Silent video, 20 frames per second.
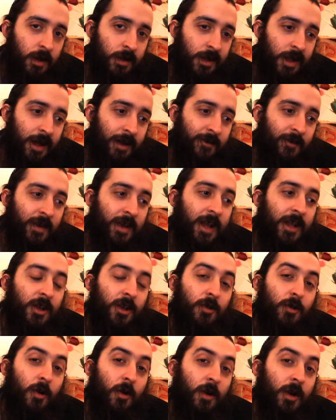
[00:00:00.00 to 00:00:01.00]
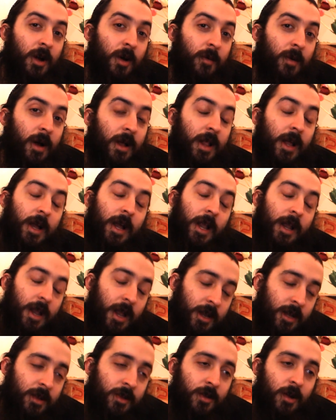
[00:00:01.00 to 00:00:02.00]
out laughing, and you're talking about like, and,
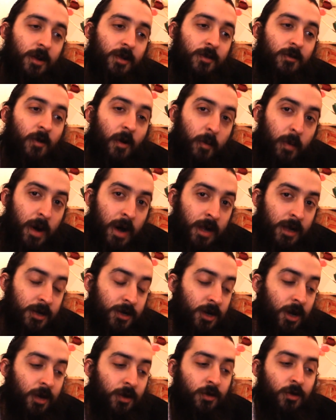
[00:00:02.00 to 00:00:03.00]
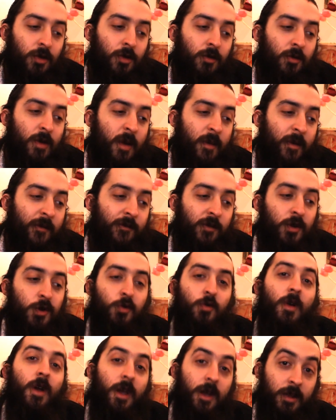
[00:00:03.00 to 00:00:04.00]
and he starts to apologize to the Rebbe for
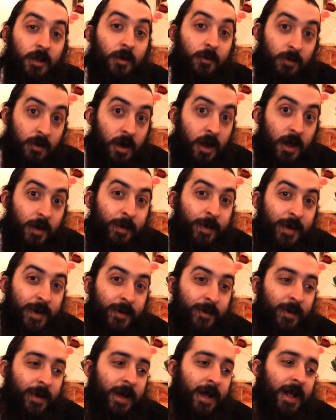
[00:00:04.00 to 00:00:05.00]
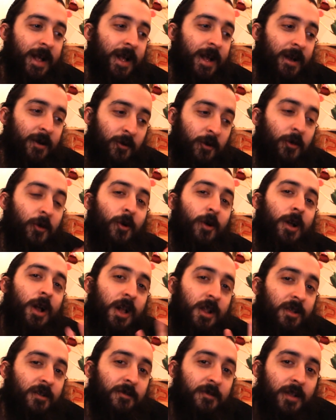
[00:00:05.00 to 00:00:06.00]
trying to bribe him with all
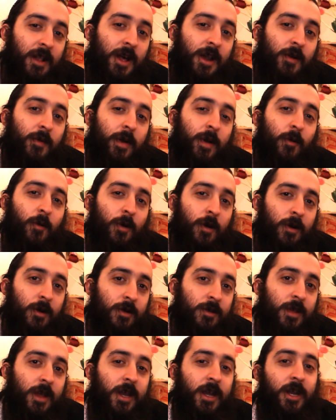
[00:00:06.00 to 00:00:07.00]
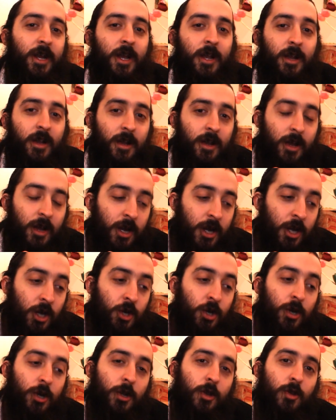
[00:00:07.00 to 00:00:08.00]
kinds of flattery words that he can, he
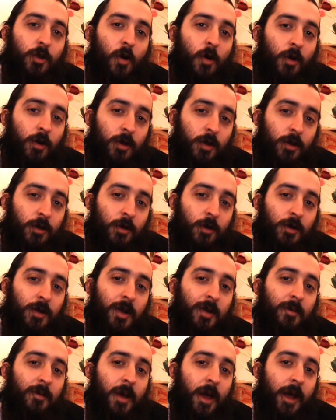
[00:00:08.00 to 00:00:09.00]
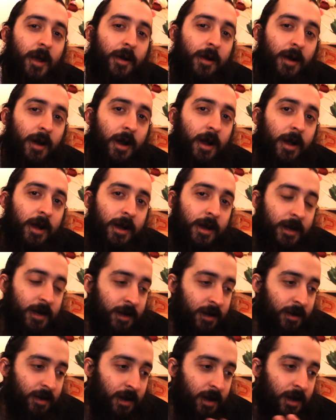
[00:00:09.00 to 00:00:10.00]
should endorse a certain mayor,
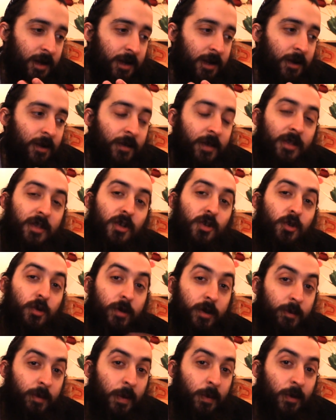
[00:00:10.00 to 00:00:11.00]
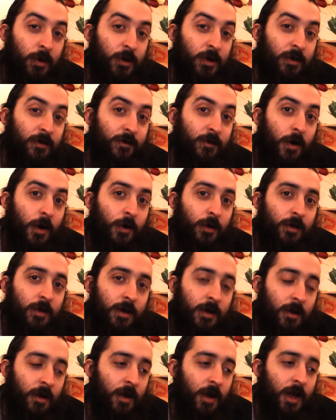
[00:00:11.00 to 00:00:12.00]
uh, you know, that the Jewish people should vote,
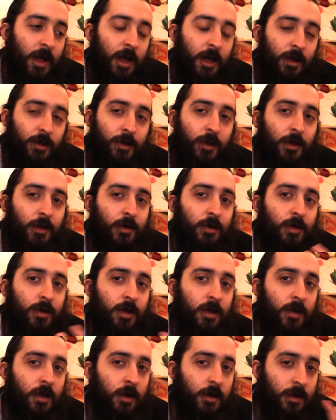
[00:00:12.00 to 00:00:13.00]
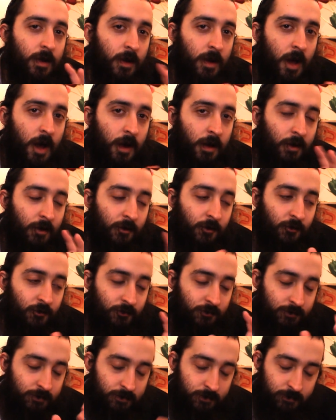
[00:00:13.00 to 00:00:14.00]
you know. So you see, there's a lot of,